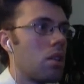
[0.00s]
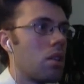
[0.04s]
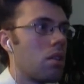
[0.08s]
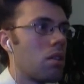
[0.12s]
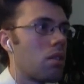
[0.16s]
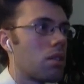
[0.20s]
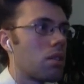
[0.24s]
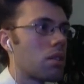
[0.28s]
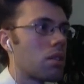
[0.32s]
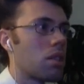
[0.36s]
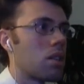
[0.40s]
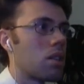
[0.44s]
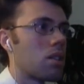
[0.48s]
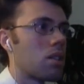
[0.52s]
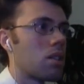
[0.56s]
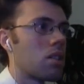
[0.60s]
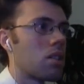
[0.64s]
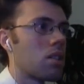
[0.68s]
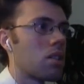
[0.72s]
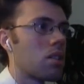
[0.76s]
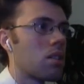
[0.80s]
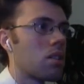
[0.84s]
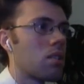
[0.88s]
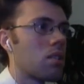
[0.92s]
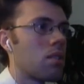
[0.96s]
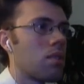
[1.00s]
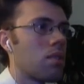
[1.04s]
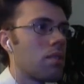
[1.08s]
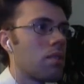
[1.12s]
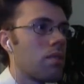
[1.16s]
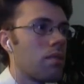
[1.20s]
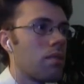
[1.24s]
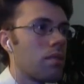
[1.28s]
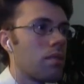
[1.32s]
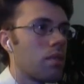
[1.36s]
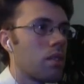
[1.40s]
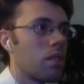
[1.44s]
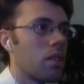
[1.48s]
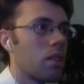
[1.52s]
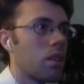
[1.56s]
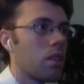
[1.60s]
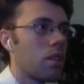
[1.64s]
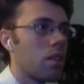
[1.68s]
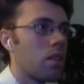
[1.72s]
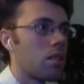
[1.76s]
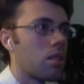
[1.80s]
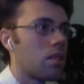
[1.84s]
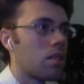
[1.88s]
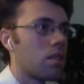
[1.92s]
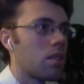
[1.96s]
What's this?
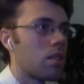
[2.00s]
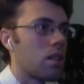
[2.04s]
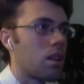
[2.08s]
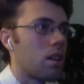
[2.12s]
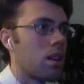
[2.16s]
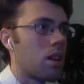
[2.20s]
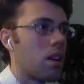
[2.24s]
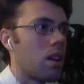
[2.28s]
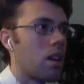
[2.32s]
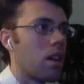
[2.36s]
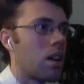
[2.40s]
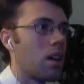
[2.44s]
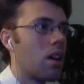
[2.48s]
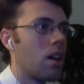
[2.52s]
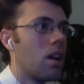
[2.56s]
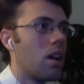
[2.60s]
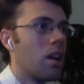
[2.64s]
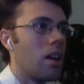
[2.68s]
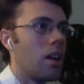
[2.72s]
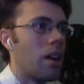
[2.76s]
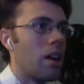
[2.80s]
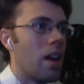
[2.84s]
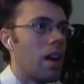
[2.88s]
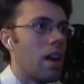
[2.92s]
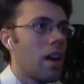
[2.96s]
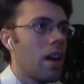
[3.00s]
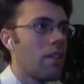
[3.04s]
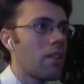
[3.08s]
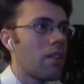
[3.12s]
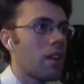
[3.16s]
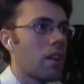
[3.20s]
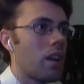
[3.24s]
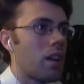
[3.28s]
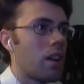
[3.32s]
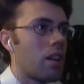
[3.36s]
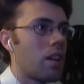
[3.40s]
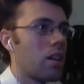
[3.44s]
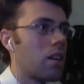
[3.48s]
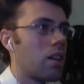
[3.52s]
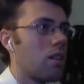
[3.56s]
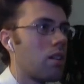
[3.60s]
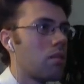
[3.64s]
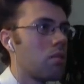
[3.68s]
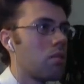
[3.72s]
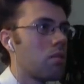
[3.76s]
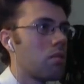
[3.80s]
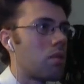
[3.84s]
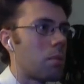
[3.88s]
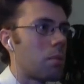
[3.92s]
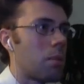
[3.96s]
This is a navigator!
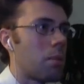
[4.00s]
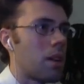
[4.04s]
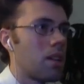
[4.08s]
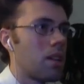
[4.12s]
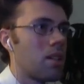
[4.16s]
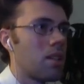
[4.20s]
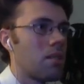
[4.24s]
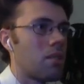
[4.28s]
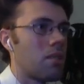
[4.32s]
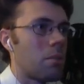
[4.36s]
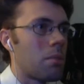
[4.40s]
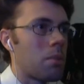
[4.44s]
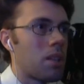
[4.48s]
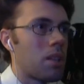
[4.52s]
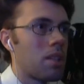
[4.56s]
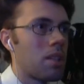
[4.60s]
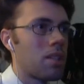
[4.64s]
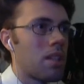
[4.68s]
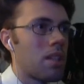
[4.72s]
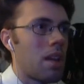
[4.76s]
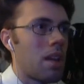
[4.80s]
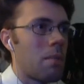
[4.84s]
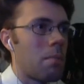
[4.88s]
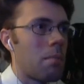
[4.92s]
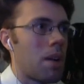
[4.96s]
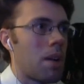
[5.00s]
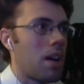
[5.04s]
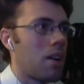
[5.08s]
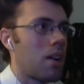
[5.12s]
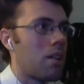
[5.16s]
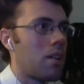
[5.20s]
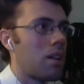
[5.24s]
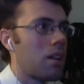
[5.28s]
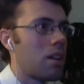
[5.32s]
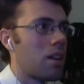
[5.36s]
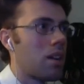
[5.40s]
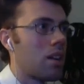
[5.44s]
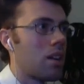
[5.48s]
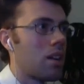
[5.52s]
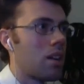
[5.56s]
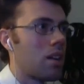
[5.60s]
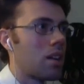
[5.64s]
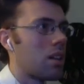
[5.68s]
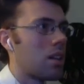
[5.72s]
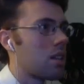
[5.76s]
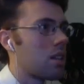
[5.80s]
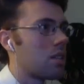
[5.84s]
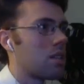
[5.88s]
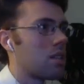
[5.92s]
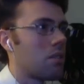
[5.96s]
Ooh, replace that battery and
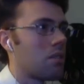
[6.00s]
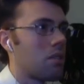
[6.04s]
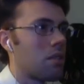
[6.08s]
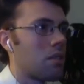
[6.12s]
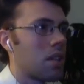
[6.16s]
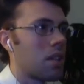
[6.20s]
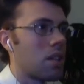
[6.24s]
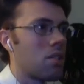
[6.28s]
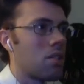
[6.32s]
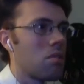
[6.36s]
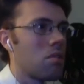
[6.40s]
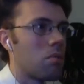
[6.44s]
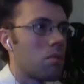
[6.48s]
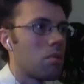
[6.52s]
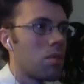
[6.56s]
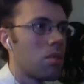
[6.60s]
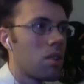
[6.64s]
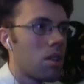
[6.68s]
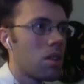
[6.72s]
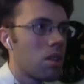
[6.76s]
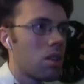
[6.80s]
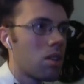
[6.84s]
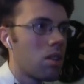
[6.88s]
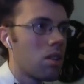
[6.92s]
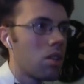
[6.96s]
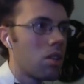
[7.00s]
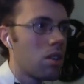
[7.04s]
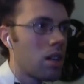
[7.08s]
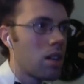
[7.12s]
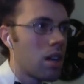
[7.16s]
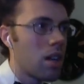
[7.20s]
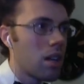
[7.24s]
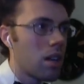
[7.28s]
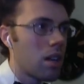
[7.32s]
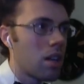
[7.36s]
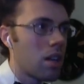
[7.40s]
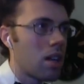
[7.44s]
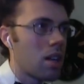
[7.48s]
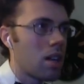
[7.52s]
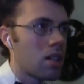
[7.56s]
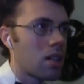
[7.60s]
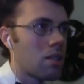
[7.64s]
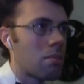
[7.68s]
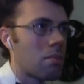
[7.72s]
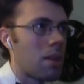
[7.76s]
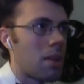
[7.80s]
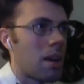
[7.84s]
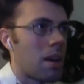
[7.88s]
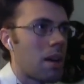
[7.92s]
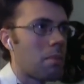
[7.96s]
let's see what we can do. Could not connect
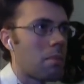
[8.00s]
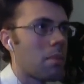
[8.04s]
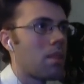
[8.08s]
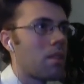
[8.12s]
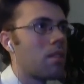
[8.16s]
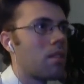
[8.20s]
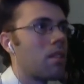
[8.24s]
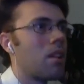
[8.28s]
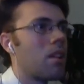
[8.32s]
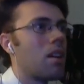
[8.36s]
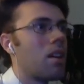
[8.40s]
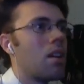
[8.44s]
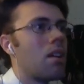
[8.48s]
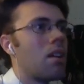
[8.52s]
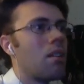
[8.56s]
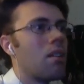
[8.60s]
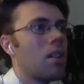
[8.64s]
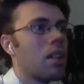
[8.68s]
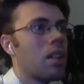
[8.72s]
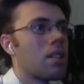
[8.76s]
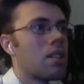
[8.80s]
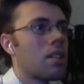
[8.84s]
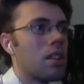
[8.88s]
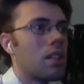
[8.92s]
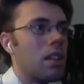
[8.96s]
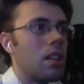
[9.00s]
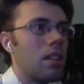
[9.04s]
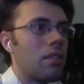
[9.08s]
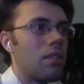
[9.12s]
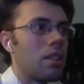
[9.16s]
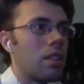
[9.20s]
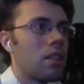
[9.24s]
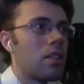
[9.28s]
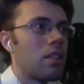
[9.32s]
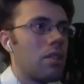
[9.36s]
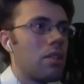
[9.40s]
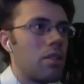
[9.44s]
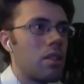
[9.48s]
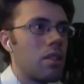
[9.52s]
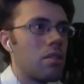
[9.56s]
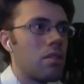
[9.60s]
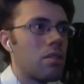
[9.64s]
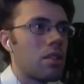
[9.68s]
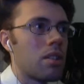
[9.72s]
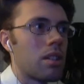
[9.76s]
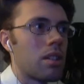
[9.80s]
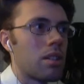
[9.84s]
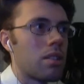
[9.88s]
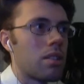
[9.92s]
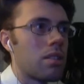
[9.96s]
to map. That's lovely. You're
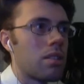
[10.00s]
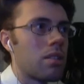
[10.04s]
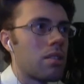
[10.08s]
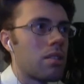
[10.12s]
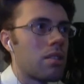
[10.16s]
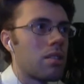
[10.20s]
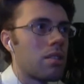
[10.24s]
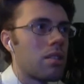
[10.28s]
useless.